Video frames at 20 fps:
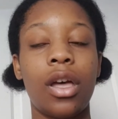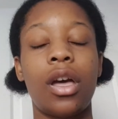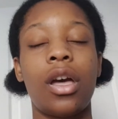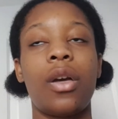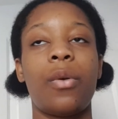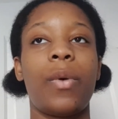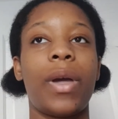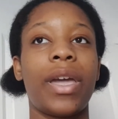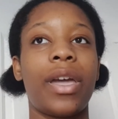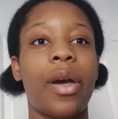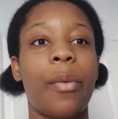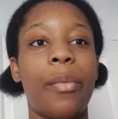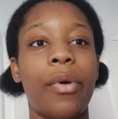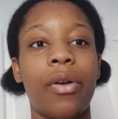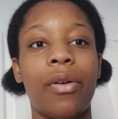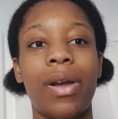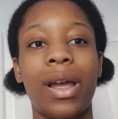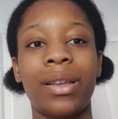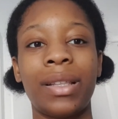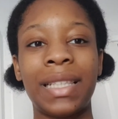I wake up
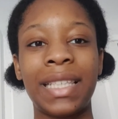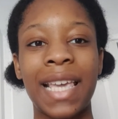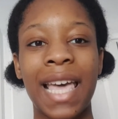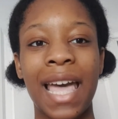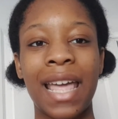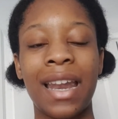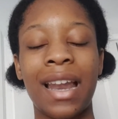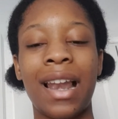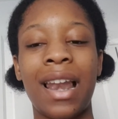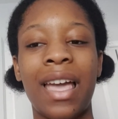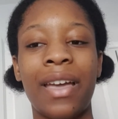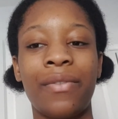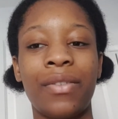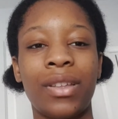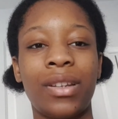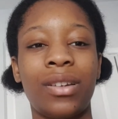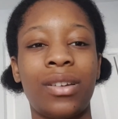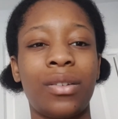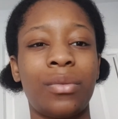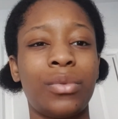around 10, 11
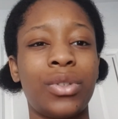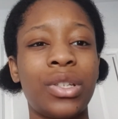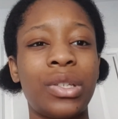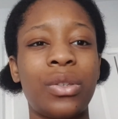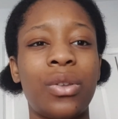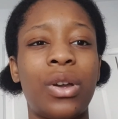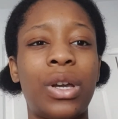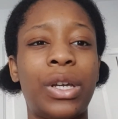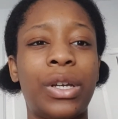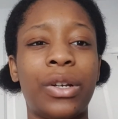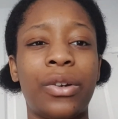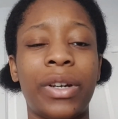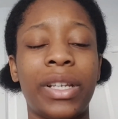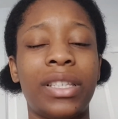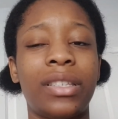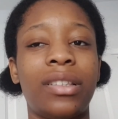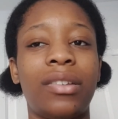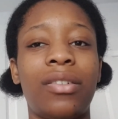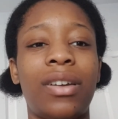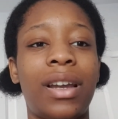and I'm just not hungry
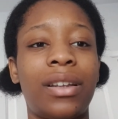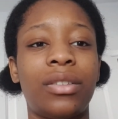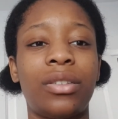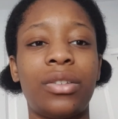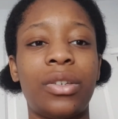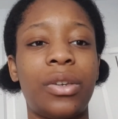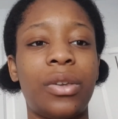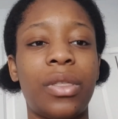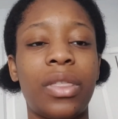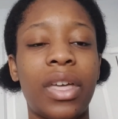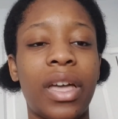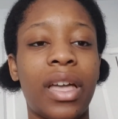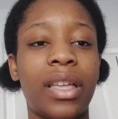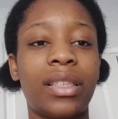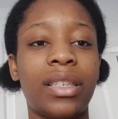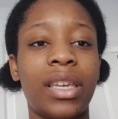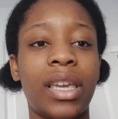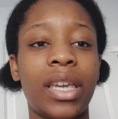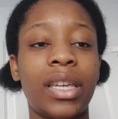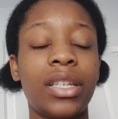till around
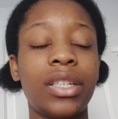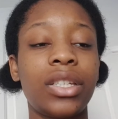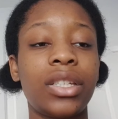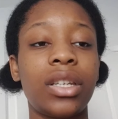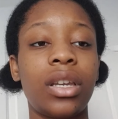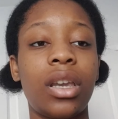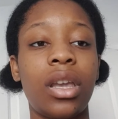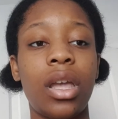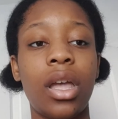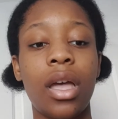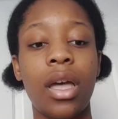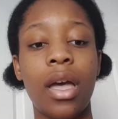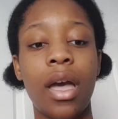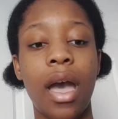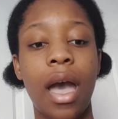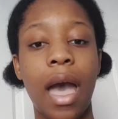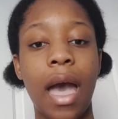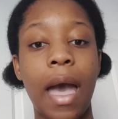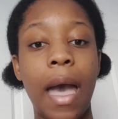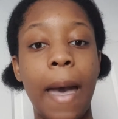2:30ish.
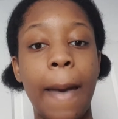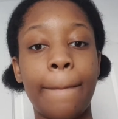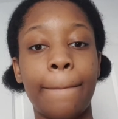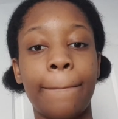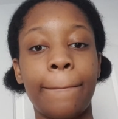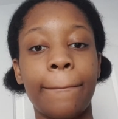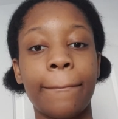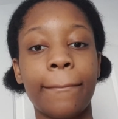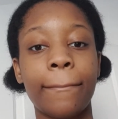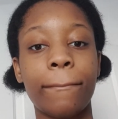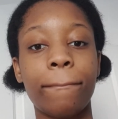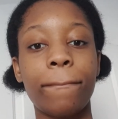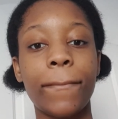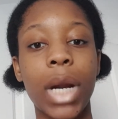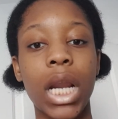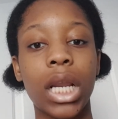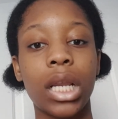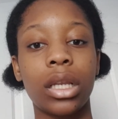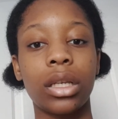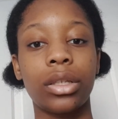Um
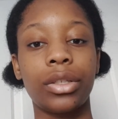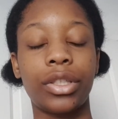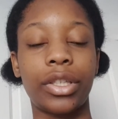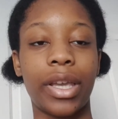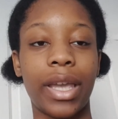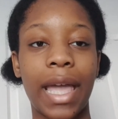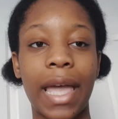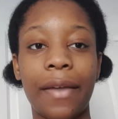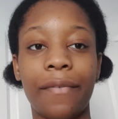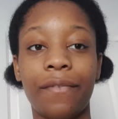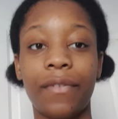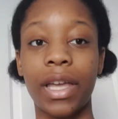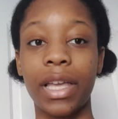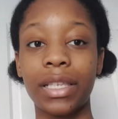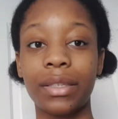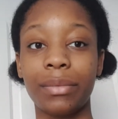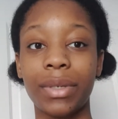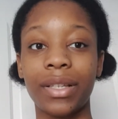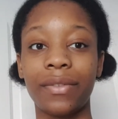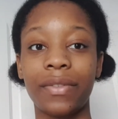so yeah,
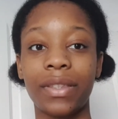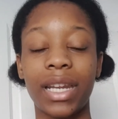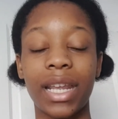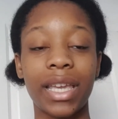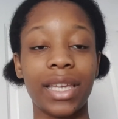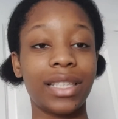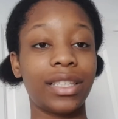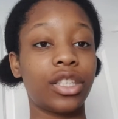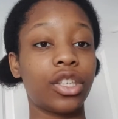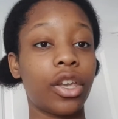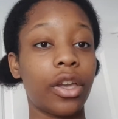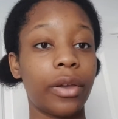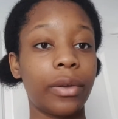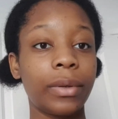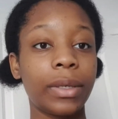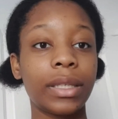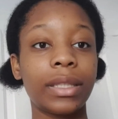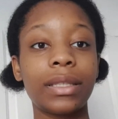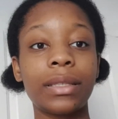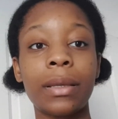first meal of the day is
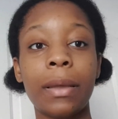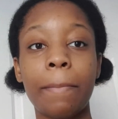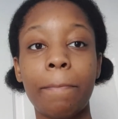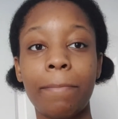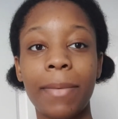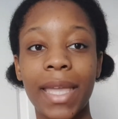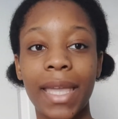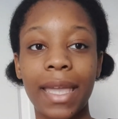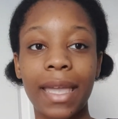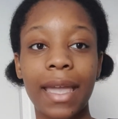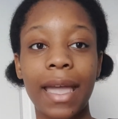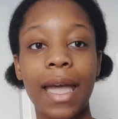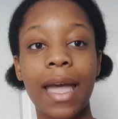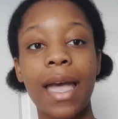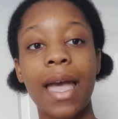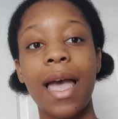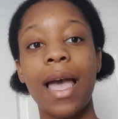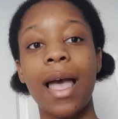going to be